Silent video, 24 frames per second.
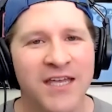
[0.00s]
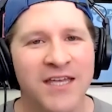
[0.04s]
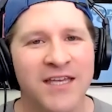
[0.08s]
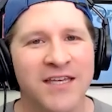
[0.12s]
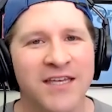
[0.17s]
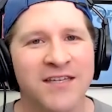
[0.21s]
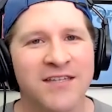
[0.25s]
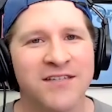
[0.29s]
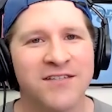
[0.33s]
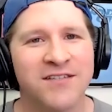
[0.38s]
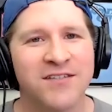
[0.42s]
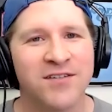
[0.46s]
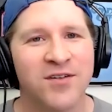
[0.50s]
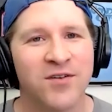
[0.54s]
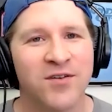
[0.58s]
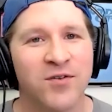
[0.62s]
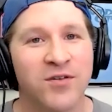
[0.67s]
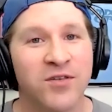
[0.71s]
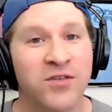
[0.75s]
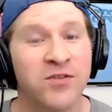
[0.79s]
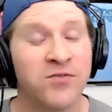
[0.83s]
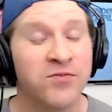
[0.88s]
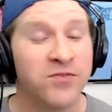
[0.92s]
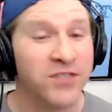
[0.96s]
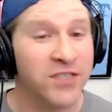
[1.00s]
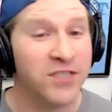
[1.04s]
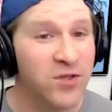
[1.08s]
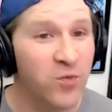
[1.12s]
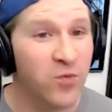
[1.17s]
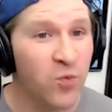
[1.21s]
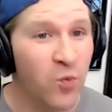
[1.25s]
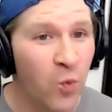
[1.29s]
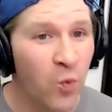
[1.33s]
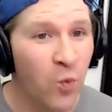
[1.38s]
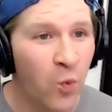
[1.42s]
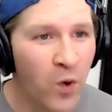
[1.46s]
is you see
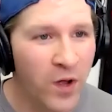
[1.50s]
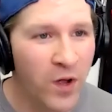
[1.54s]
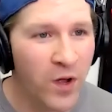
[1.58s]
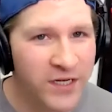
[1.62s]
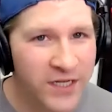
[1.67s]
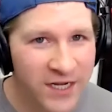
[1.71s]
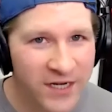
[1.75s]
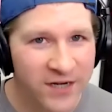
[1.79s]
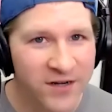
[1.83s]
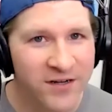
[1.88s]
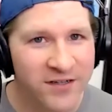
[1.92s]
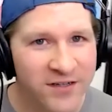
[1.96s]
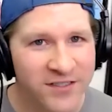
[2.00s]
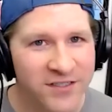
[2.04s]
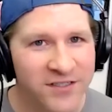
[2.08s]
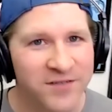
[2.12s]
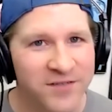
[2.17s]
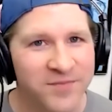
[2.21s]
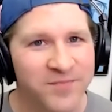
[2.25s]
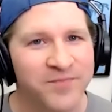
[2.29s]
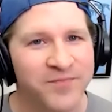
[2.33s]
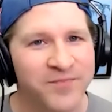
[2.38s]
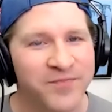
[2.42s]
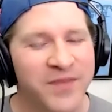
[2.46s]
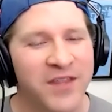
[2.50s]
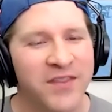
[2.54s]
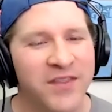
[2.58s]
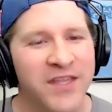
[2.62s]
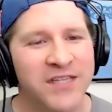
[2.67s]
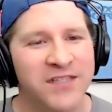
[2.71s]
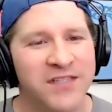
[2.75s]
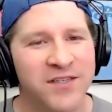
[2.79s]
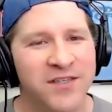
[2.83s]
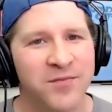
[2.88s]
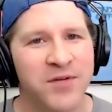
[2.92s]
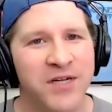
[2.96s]
one character
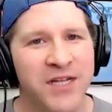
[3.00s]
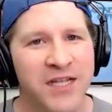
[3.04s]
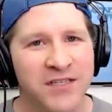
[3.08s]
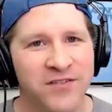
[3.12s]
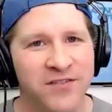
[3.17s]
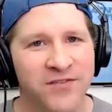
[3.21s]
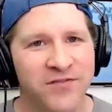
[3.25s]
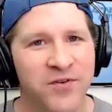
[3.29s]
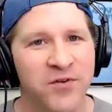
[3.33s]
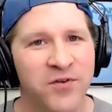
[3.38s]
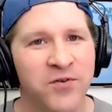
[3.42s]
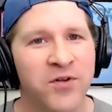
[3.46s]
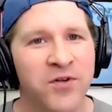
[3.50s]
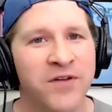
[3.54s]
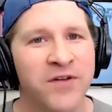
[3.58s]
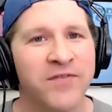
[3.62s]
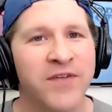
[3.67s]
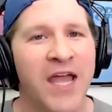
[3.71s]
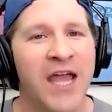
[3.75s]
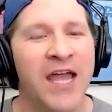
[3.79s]
that somebody has a photo of,